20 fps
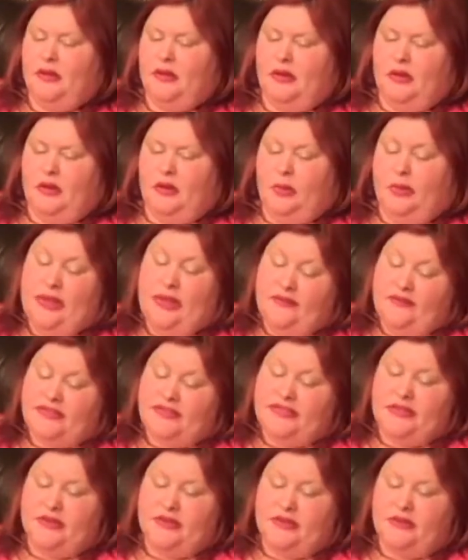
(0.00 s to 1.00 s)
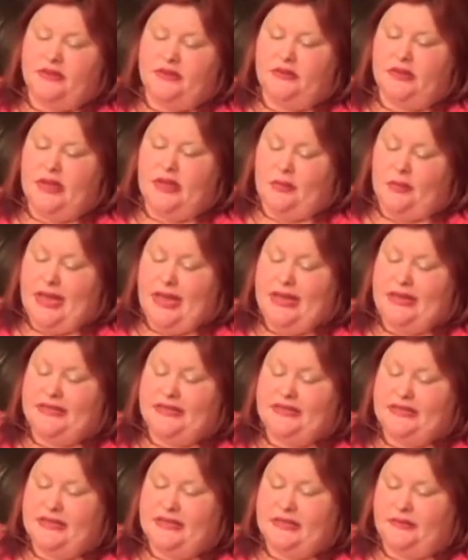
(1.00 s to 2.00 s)
We love the sinner, and we hate the
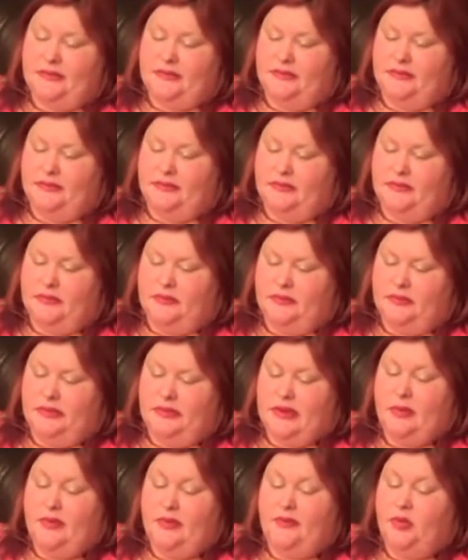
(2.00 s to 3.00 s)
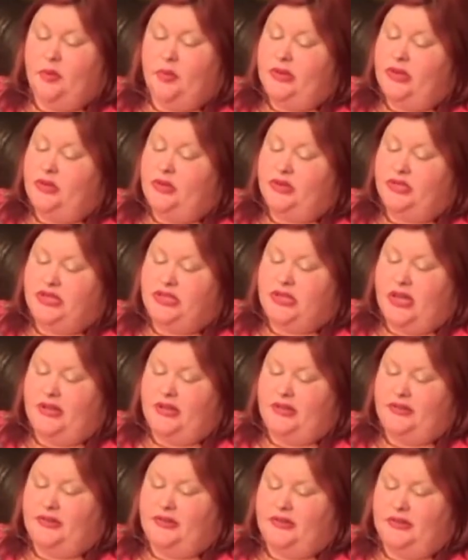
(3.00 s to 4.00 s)
sin. Now if you'll be a good
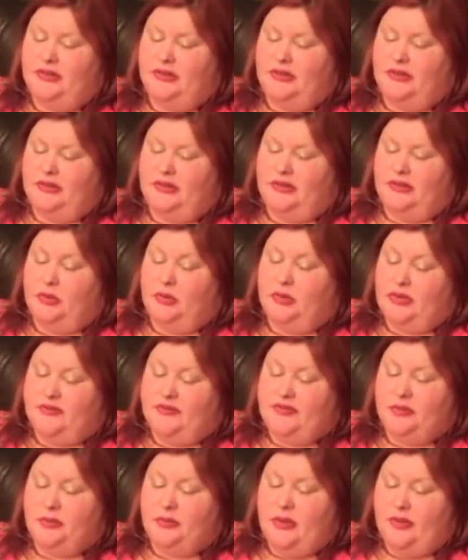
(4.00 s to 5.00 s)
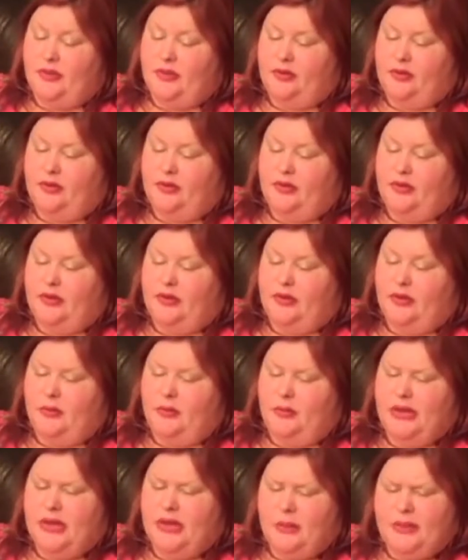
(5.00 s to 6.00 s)
child, who loves her mother, be
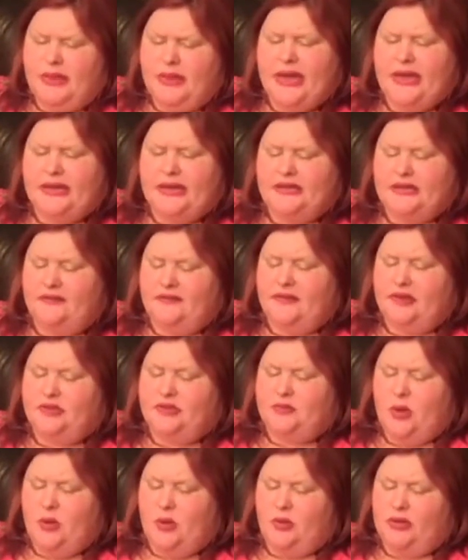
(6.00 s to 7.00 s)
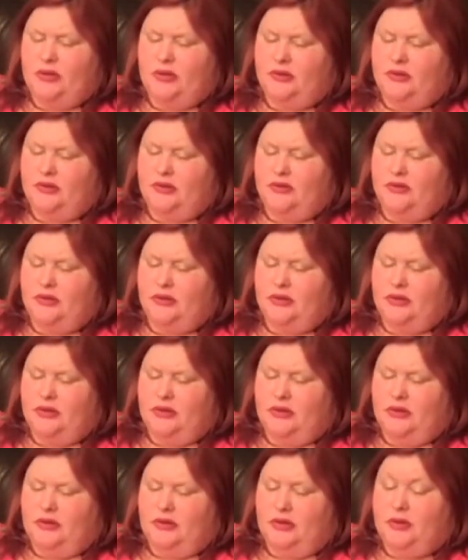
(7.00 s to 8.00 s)
compliant and fair-spoken,
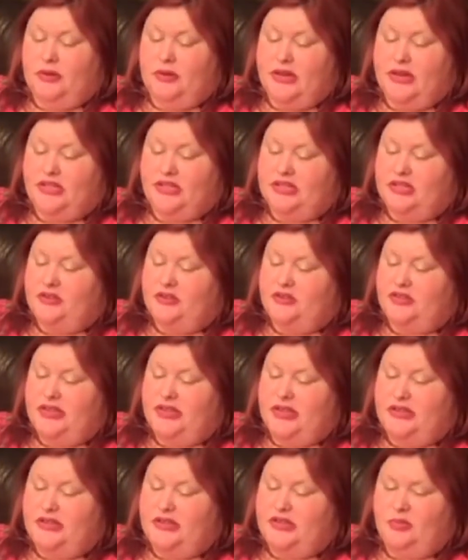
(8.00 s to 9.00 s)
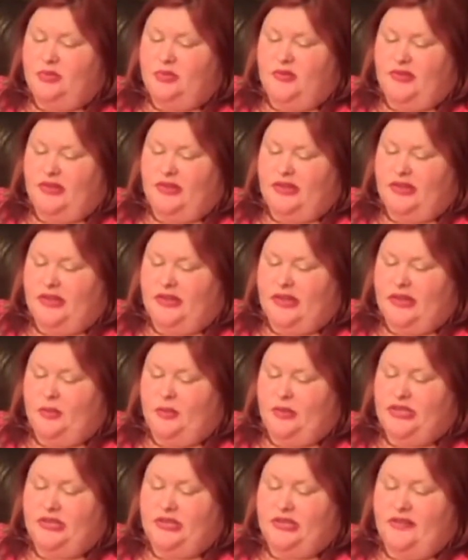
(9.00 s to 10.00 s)
you and I shall understand each other perfectly, and we
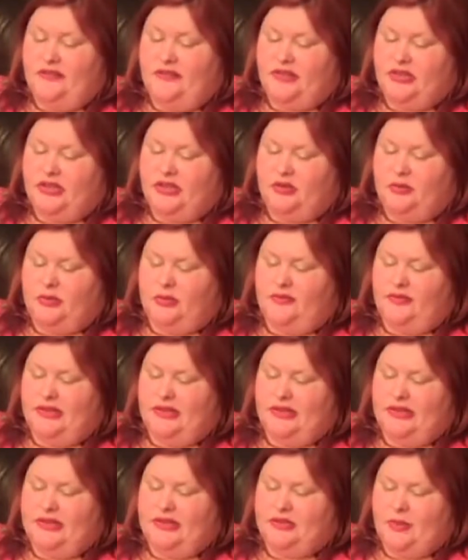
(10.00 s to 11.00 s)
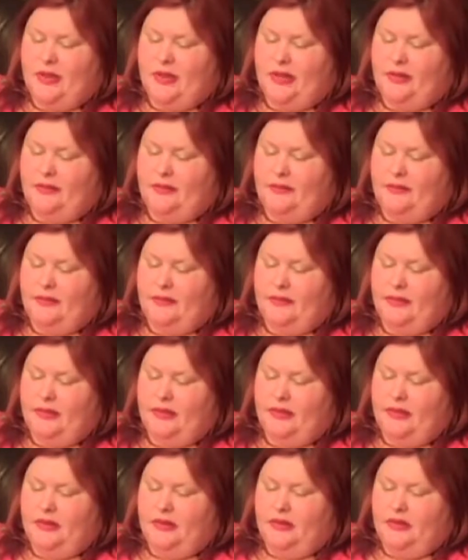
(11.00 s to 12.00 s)
shall love each other perfectly as well."
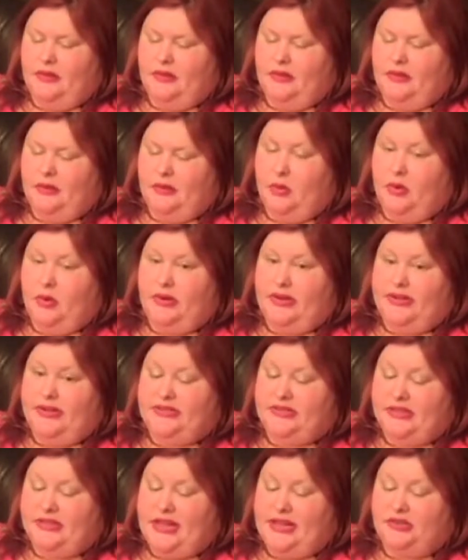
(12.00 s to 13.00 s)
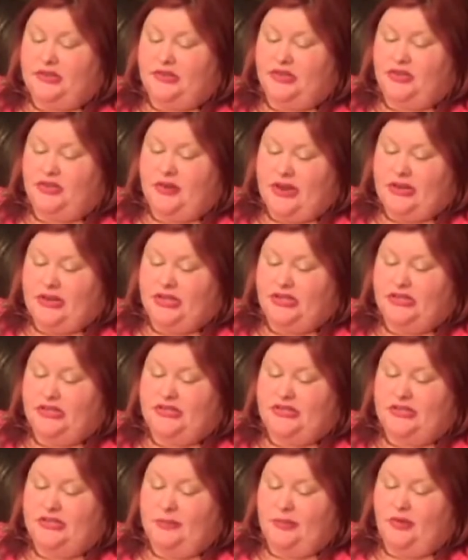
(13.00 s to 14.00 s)
Coraline scratched the
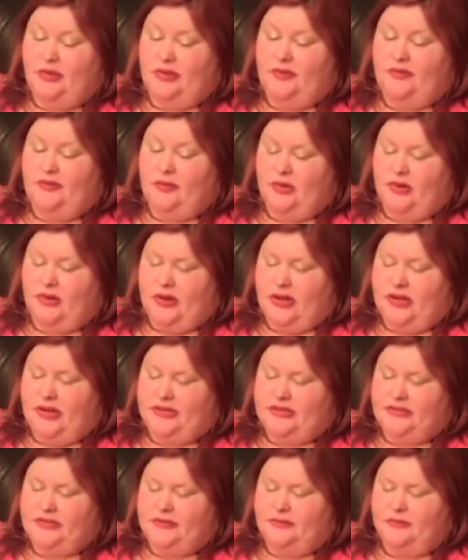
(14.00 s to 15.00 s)
sleep grit from her eyes.